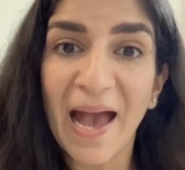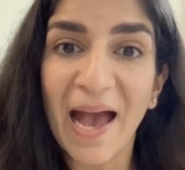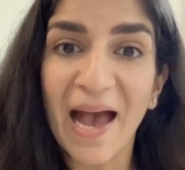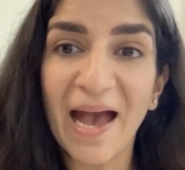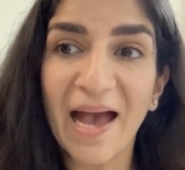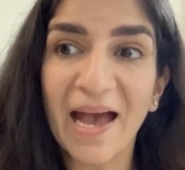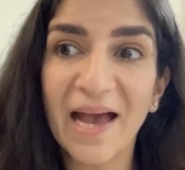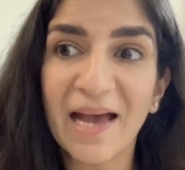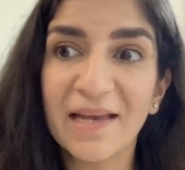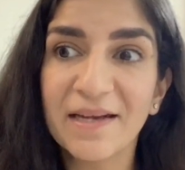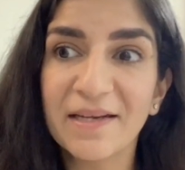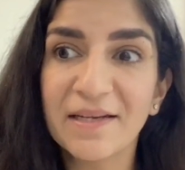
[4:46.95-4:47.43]

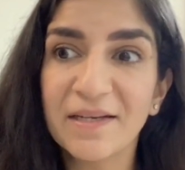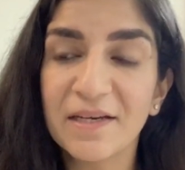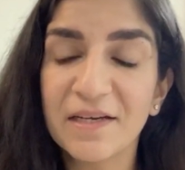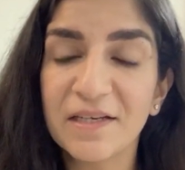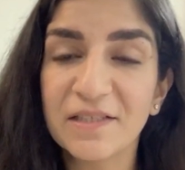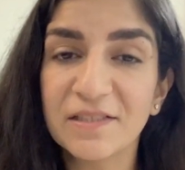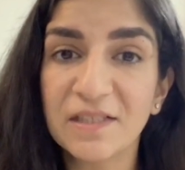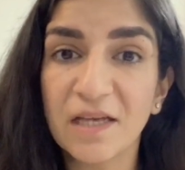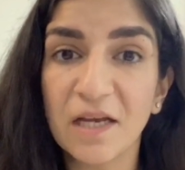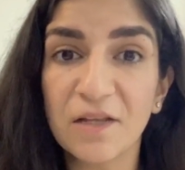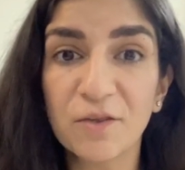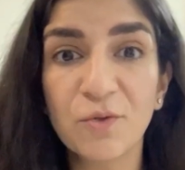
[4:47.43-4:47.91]
And
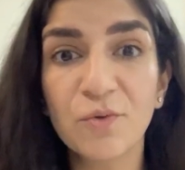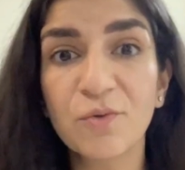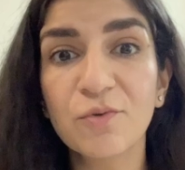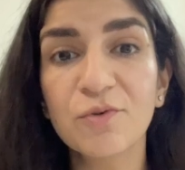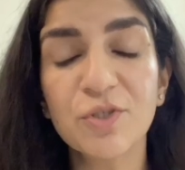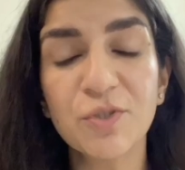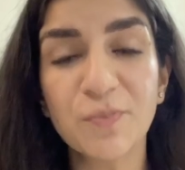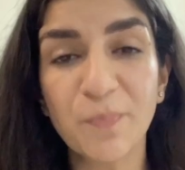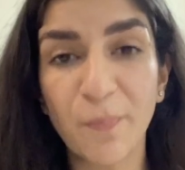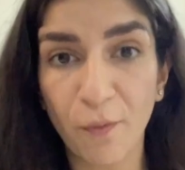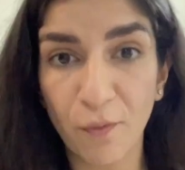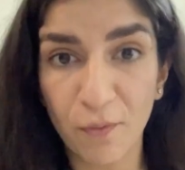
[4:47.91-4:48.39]

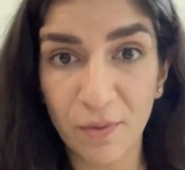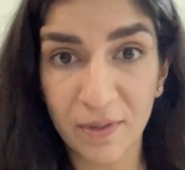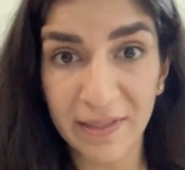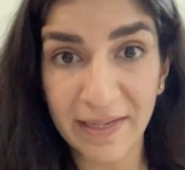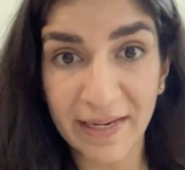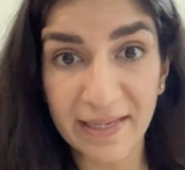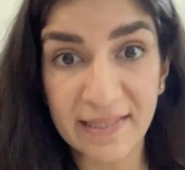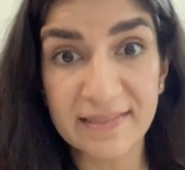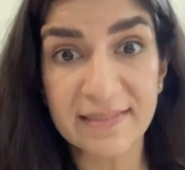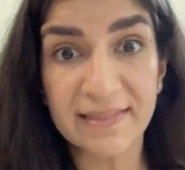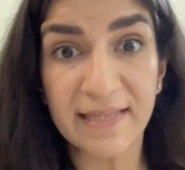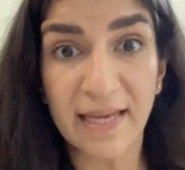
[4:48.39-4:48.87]
Sadhguru's
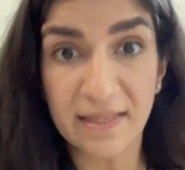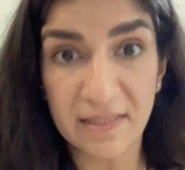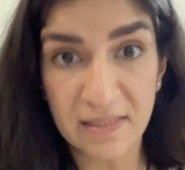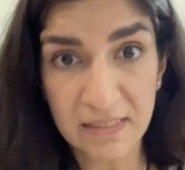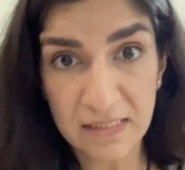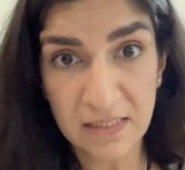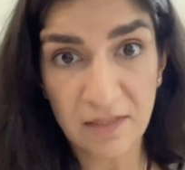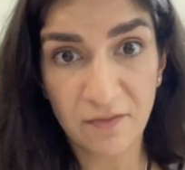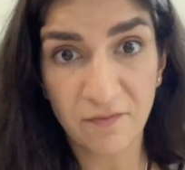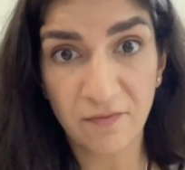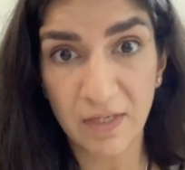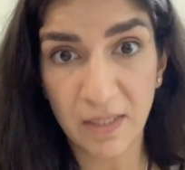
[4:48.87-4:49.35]
spoken
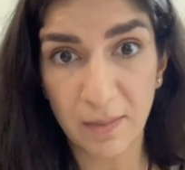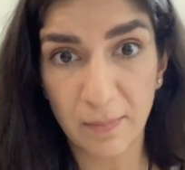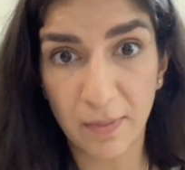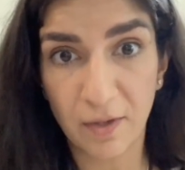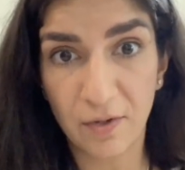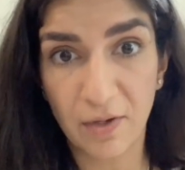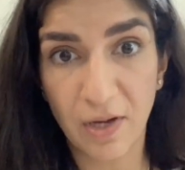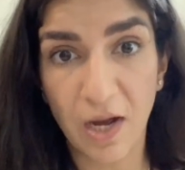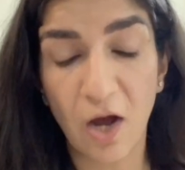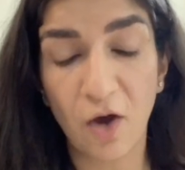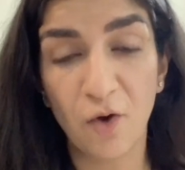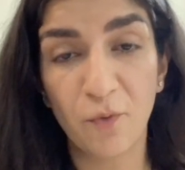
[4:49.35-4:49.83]
extensively
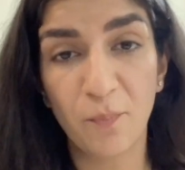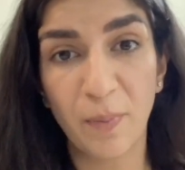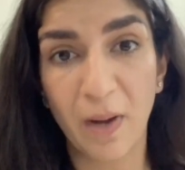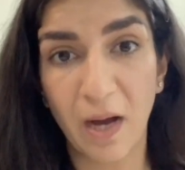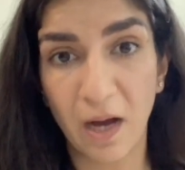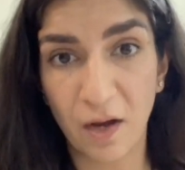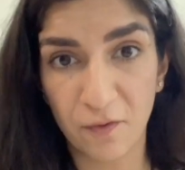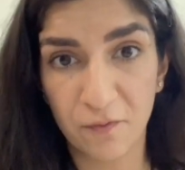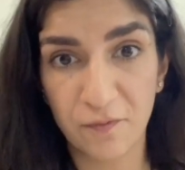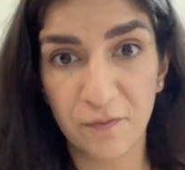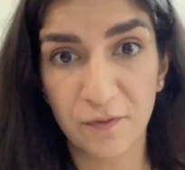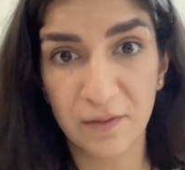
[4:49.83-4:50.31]
about how
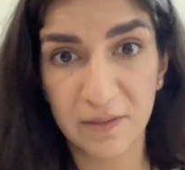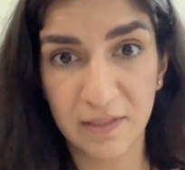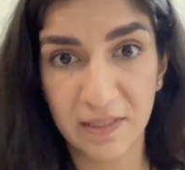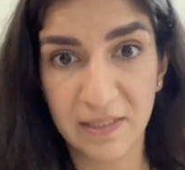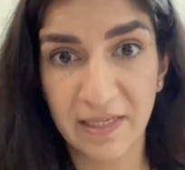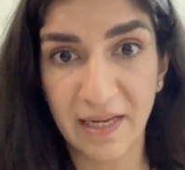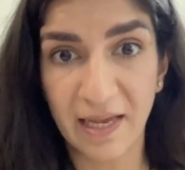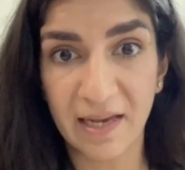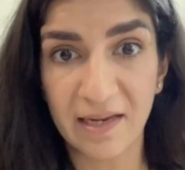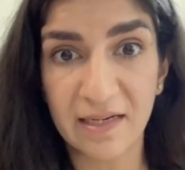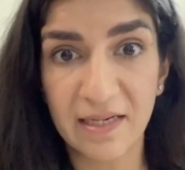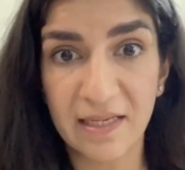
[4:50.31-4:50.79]
powerful
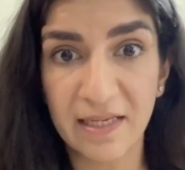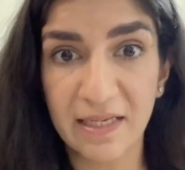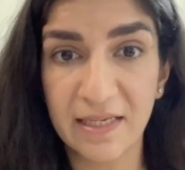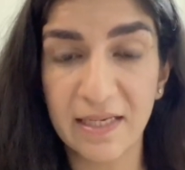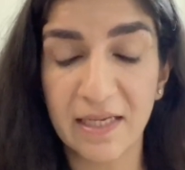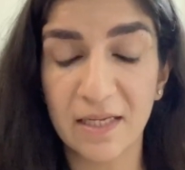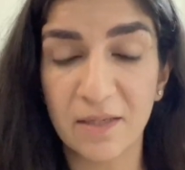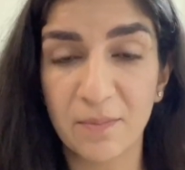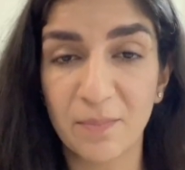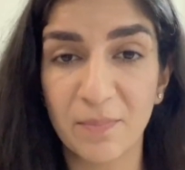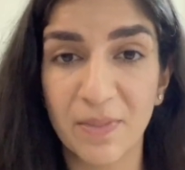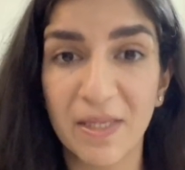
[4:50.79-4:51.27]
the technique
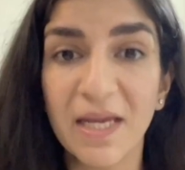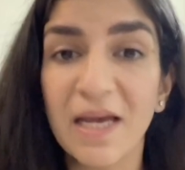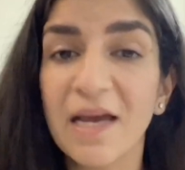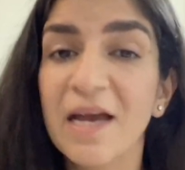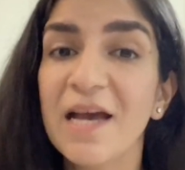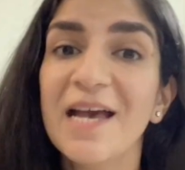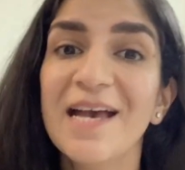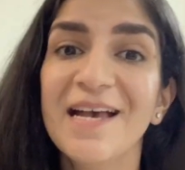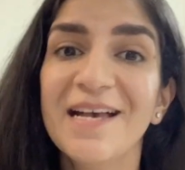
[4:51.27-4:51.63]
can be.